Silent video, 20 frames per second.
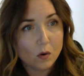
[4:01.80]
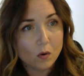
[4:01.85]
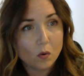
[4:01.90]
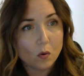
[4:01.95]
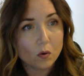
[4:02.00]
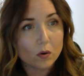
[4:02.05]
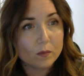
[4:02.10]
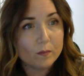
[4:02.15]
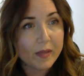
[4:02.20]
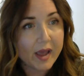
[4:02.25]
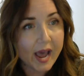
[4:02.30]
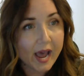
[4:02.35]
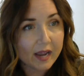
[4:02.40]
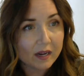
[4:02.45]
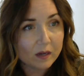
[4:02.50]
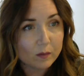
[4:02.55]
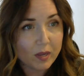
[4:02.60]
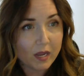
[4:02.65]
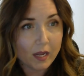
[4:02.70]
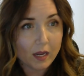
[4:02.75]
or
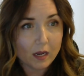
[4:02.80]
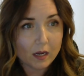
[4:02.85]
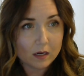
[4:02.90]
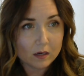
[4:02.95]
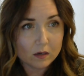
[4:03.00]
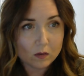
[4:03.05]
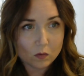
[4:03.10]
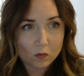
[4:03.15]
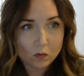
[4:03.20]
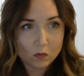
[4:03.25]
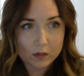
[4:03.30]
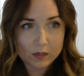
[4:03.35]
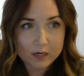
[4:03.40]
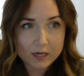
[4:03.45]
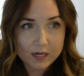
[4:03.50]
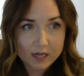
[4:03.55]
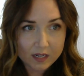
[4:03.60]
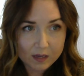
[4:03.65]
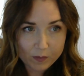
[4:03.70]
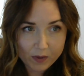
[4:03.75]
back pain or
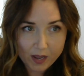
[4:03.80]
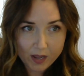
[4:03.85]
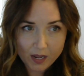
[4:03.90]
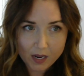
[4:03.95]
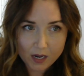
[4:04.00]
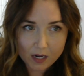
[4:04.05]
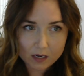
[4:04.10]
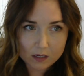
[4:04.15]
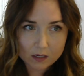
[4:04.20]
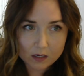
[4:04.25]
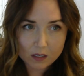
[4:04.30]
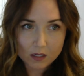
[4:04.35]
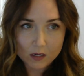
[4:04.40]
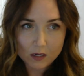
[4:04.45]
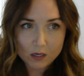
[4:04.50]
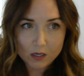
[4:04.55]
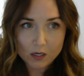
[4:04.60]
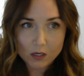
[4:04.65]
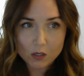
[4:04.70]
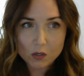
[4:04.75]
knee pain,
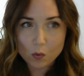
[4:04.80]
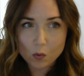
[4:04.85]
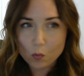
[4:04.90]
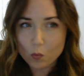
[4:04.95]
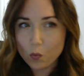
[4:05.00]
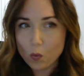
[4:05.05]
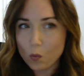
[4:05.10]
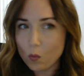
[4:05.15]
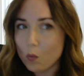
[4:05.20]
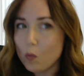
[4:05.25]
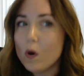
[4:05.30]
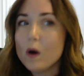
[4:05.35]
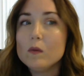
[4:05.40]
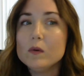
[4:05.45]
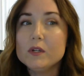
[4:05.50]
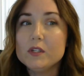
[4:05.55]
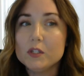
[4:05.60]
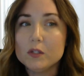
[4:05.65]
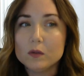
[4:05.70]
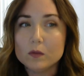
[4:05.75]
what
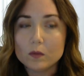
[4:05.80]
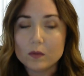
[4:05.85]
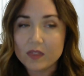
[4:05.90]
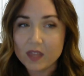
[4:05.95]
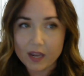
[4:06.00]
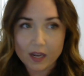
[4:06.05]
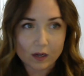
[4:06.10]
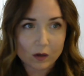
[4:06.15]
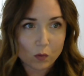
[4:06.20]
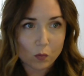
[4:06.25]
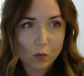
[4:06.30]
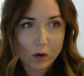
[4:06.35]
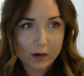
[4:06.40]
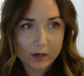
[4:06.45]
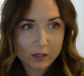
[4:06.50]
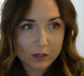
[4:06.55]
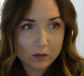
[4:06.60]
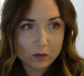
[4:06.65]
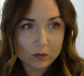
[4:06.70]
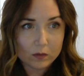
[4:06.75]
would you think? What
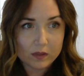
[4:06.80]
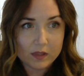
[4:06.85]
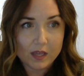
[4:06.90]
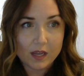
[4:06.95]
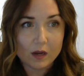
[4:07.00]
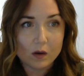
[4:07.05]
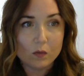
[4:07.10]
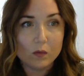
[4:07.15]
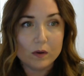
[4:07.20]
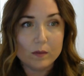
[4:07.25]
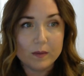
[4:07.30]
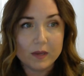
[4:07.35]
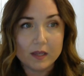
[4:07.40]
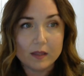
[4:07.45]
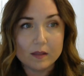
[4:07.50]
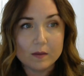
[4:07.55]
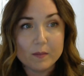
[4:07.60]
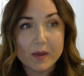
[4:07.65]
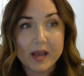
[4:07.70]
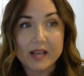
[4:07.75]
do you think would
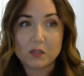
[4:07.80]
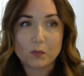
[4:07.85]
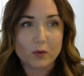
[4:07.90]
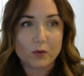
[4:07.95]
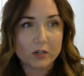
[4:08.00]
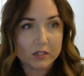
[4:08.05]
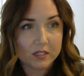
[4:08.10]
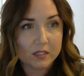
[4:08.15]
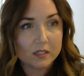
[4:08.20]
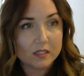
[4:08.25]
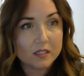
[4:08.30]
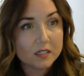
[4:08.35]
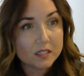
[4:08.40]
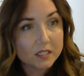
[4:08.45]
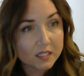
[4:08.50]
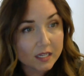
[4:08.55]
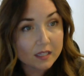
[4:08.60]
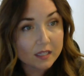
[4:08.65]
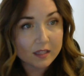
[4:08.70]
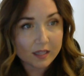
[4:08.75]
be the best person to
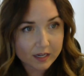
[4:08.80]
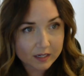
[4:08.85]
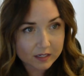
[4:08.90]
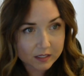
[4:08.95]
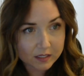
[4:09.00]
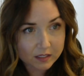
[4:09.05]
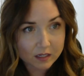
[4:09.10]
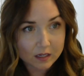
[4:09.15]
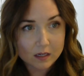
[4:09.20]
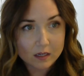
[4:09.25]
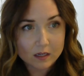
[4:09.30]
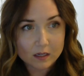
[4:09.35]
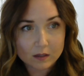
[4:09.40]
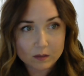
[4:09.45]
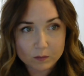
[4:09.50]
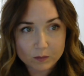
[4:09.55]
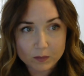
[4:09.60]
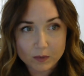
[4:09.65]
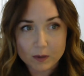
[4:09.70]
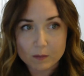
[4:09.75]
see this
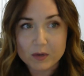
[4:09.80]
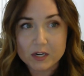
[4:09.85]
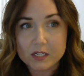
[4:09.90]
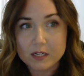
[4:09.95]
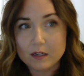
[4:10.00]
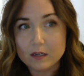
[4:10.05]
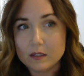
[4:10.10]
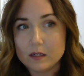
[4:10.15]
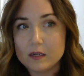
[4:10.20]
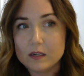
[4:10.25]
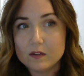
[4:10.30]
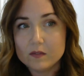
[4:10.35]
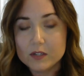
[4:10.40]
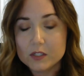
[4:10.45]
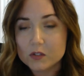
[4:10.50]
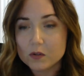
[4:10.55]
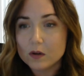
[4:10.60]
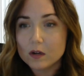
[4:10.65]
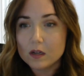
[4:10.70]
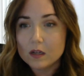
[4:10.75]
particular
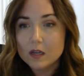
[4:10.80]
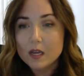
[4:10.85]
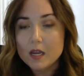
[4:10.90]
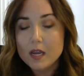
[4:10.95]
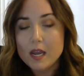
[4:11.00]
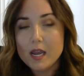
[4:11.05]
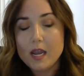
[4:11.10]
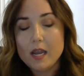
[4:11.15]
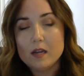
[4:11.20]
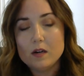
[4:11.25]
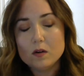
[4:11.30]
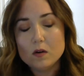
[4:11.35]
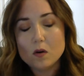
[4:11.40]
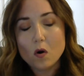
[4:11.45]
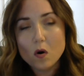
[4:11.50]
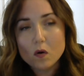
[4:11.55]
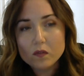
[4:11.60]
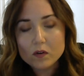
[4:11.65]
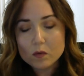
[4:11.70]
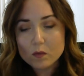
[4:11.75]
individual? And
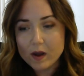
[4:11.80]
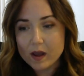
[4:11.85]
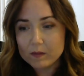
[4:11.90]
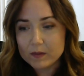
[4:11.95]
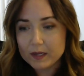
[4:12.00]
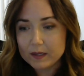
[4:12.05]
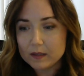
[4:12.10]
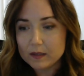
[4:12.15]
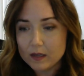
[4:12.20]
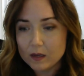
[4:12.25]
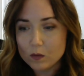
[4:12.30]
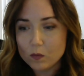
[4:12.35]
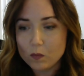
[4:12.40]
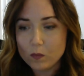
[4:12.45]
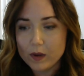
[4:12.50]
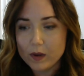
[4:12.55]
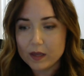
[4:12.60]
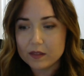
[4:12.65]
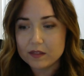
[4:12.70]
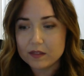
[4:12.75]
overwhelmingly,
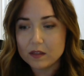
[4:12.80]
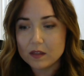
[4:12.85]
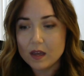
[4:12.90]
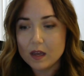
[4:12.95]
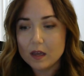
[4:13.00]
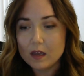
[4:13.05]
with